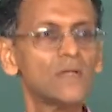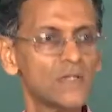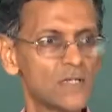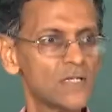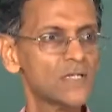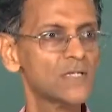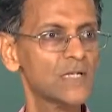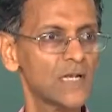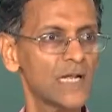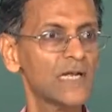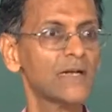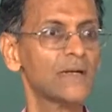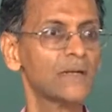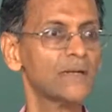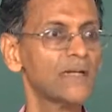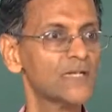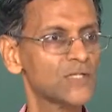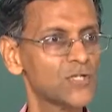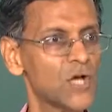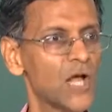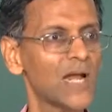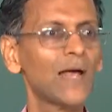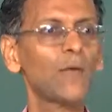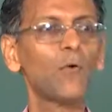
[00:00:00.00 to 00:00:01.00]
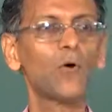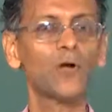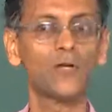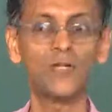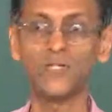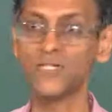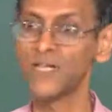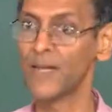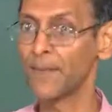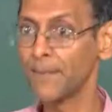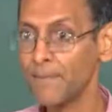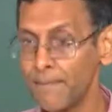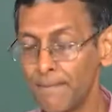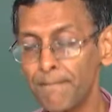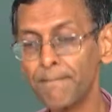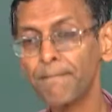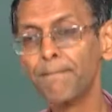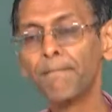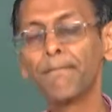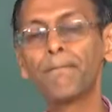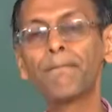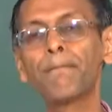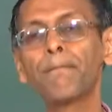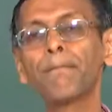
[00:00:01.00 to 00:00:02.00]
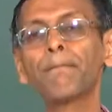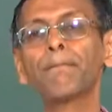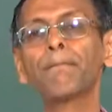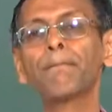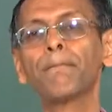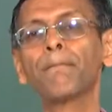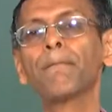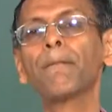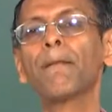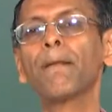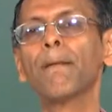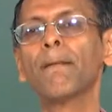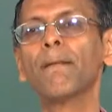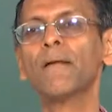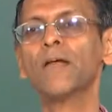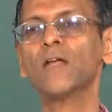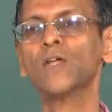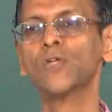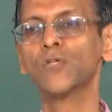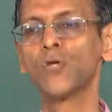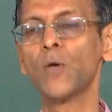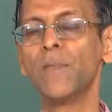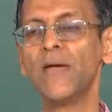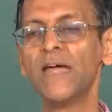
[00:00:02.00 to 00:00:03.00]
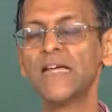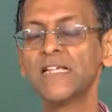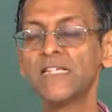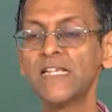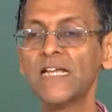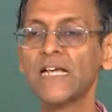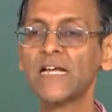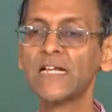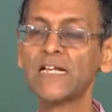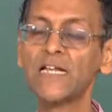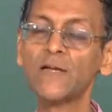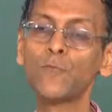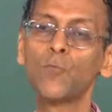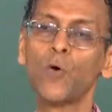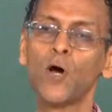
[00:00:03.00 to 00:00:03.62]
This is clear, that is all I want to say. So basically